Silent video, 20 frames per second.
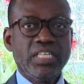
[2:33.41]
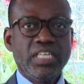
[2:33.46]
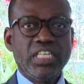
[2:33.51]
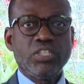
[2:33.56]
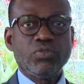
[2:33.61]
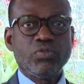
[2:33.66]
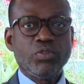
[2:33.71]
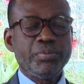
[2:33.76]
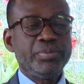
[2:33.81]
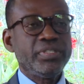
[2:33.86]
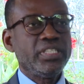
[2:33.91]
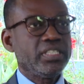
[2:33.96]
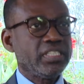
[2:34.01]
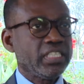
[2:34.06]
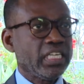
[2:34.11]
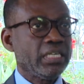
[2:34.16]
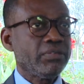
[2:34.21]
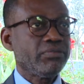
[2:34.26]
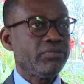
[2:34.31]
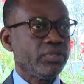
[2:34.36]
it will be the
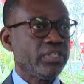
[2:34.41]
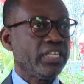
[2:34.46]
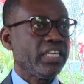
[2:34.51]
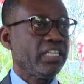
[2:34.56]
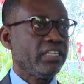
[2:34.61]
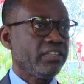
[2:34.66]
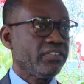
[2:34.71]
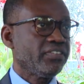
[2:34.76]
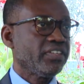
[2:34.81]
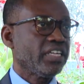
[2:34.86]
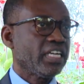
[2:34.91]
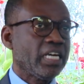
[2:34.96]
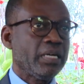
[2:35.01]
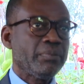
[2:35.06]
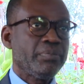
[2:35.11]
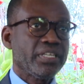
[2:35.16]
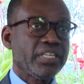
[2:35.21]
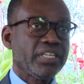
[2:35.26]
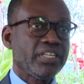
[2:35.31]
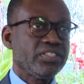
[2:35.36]
time for the health tech
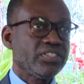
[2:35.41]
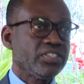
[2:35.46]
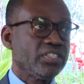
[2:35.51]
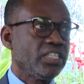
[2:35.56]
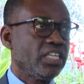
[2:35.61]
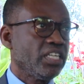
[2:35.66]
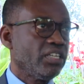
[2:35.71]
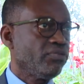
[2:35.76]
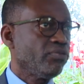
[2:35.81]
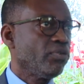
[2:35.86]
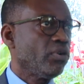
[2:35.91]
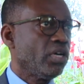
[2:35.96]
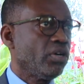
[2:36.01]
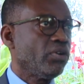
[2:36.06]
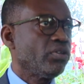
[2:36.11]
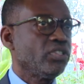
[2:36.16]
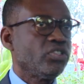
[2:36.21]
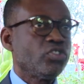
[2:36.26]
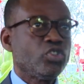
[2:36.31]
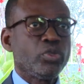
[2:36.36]
application and for
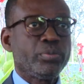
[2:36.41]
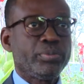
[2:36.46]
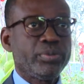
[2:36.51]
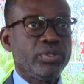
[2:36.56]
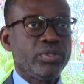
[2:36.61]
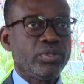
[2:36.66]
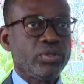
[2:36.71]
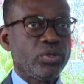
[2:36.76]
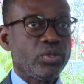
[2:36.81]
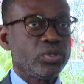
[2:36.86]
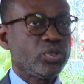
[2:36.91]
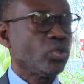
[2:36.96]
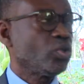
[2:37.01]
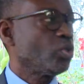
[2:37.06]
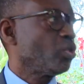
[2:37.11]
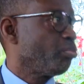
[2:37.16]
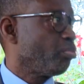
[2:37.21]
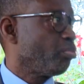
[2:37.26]
our entrepreneur also to